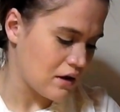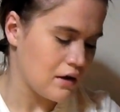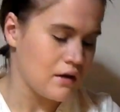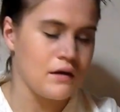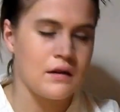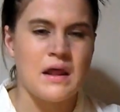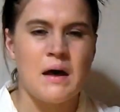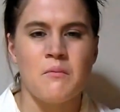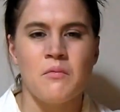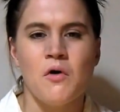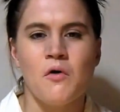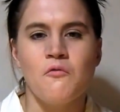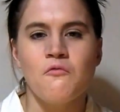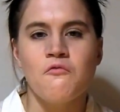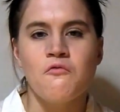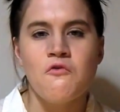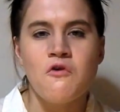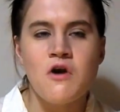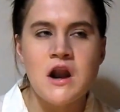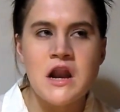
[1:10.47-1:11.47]
Now I'm
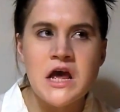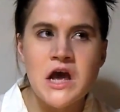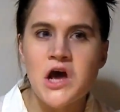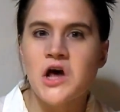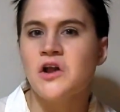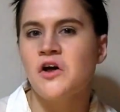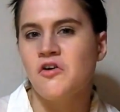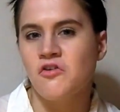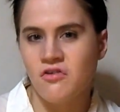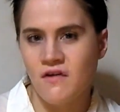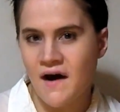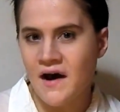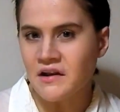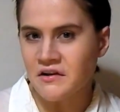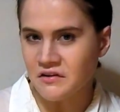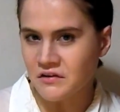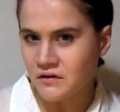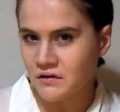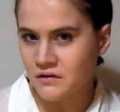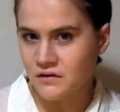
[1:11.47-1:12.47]
not really going to try
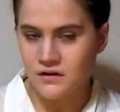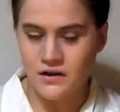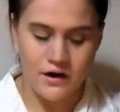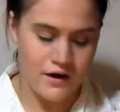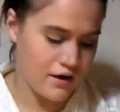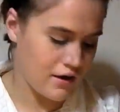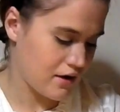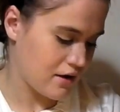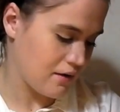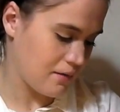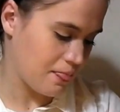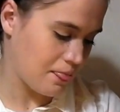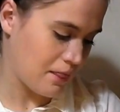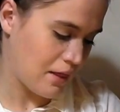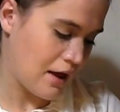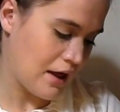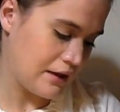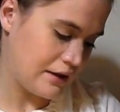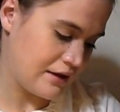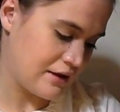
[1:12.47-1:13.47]
to look like
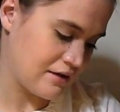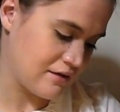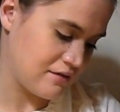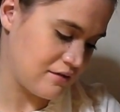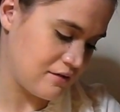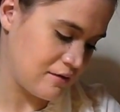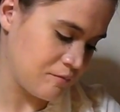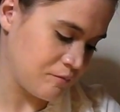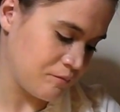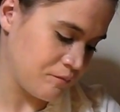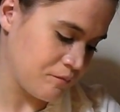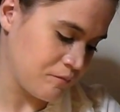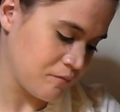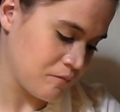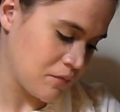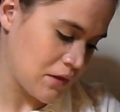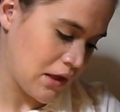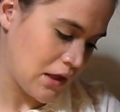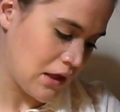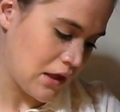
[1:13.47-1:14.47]
Alex,
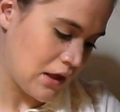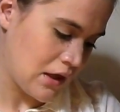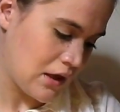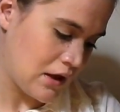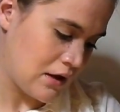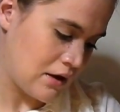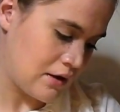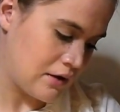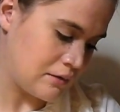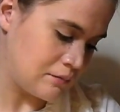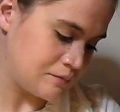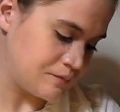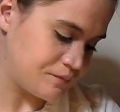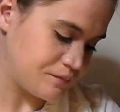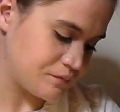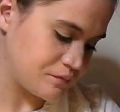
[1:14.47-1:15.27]
so